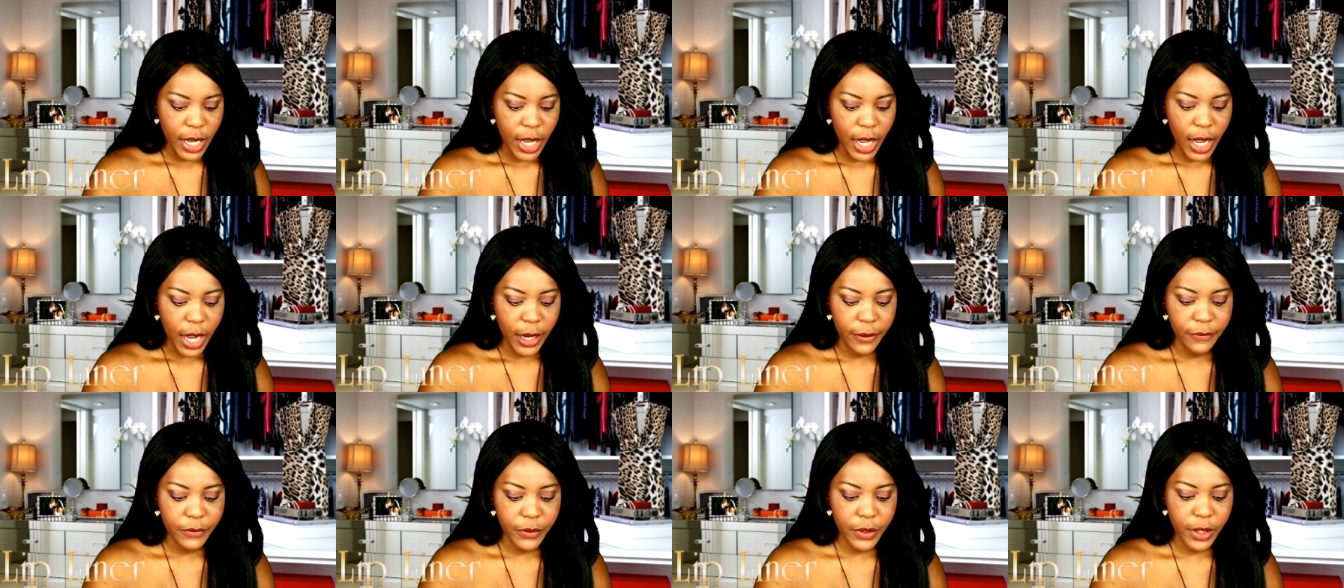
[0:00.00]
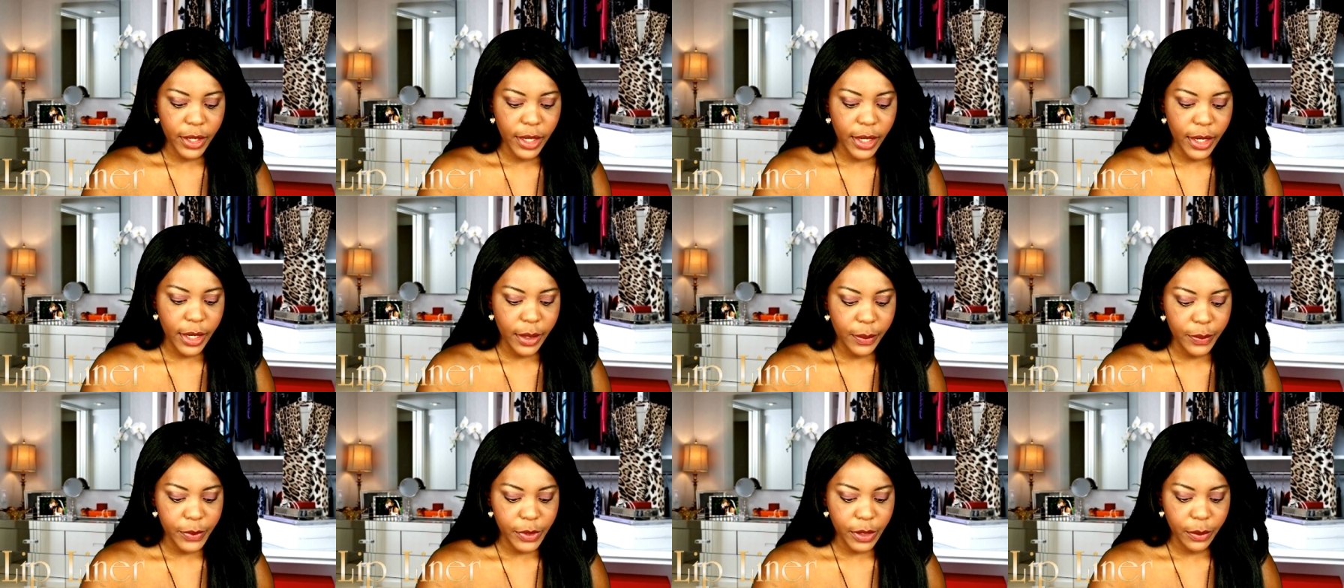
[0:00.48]
and for the
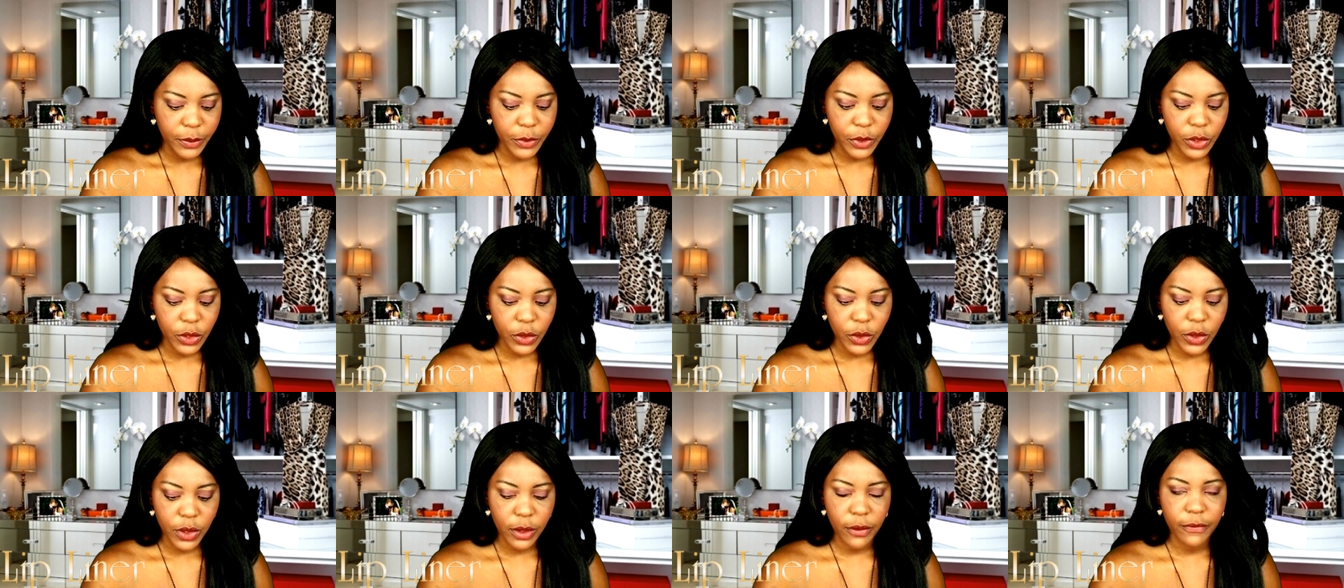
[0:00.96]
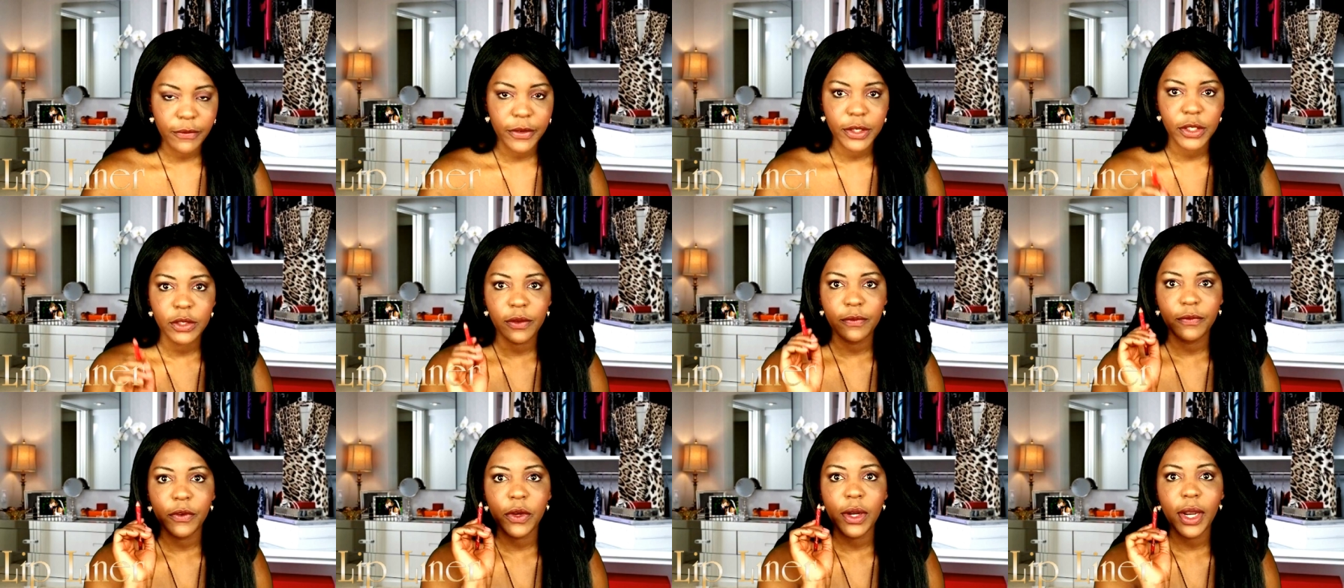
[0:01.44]
lips i'm just gonna first
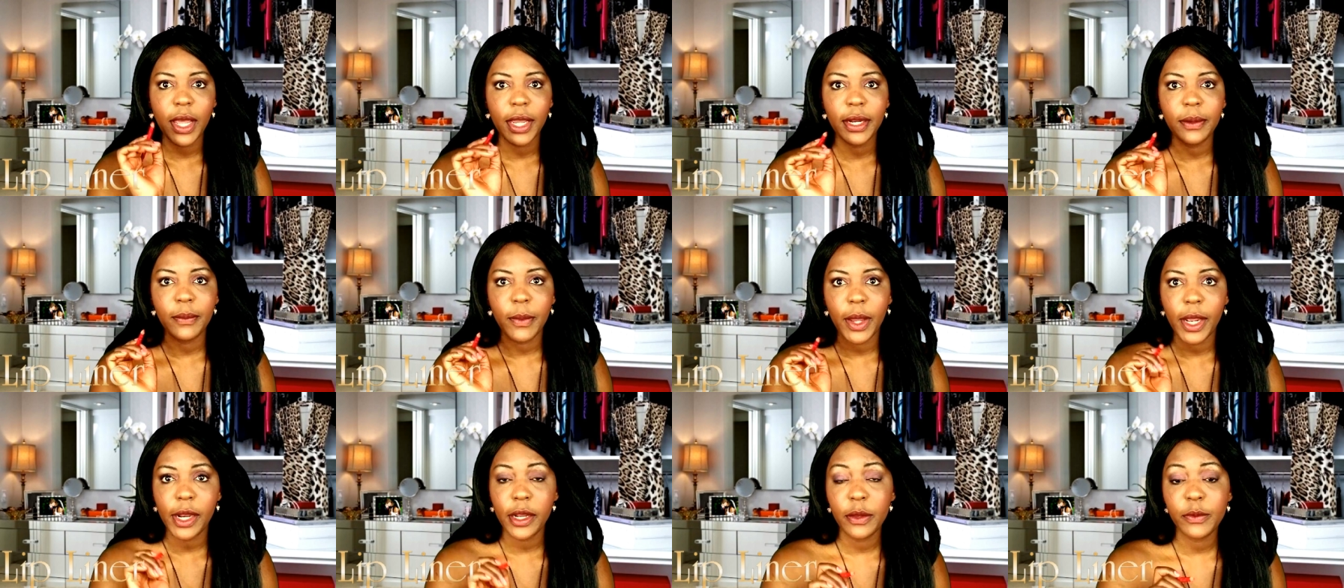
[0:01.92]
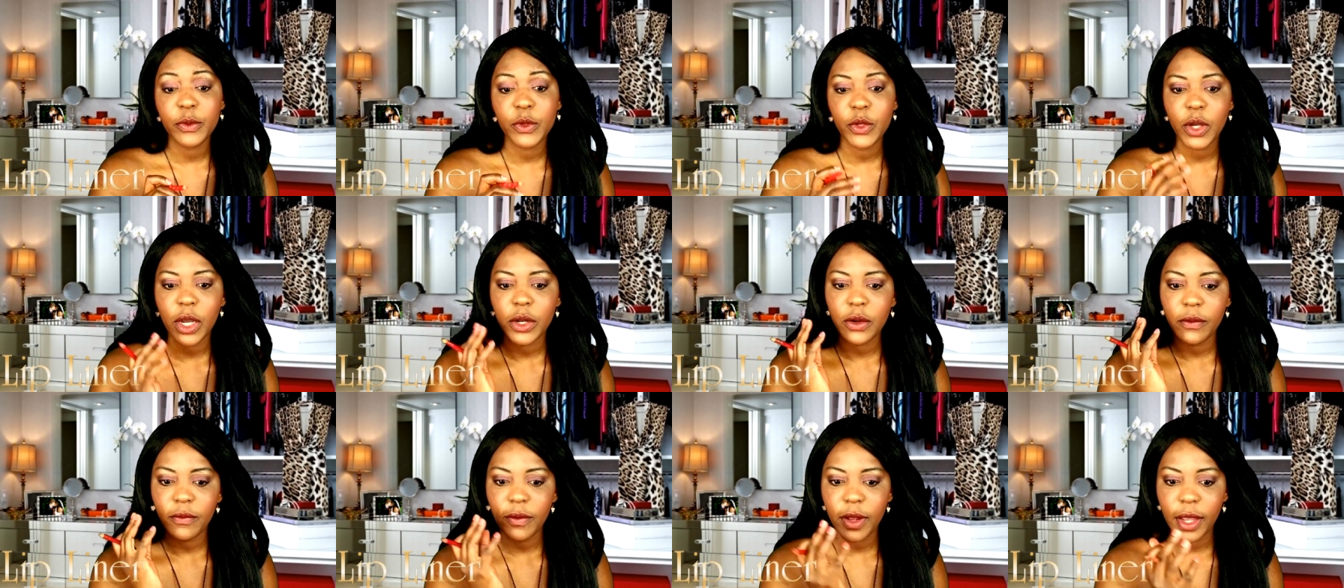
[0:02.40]
of all line my lips to
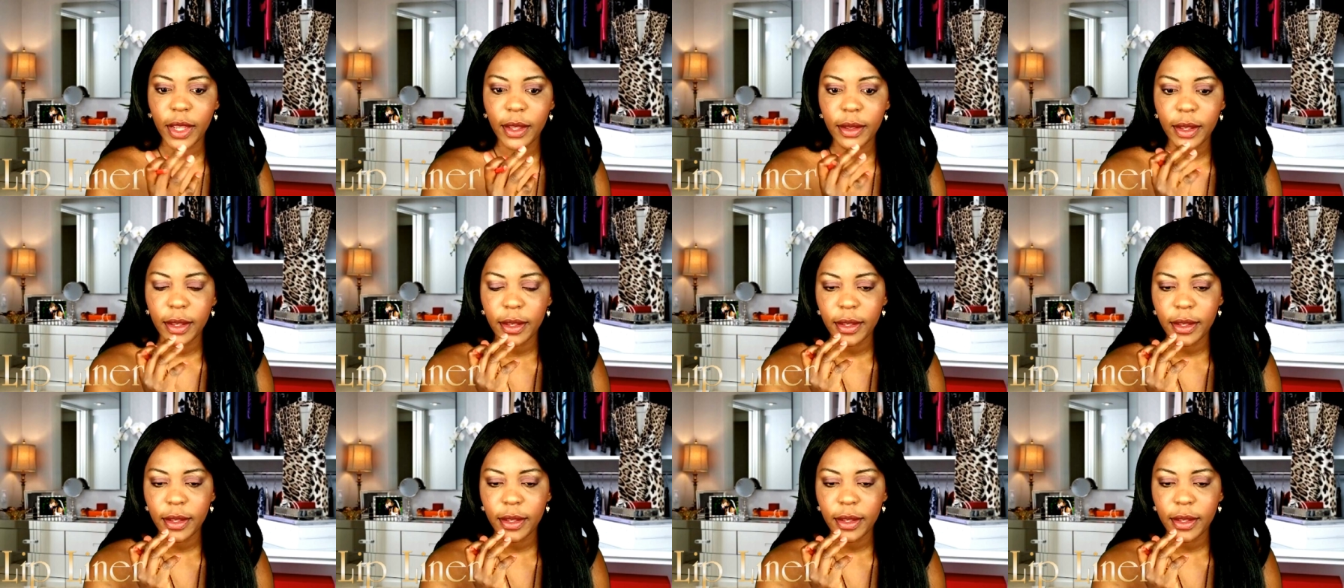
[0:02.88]
kind of like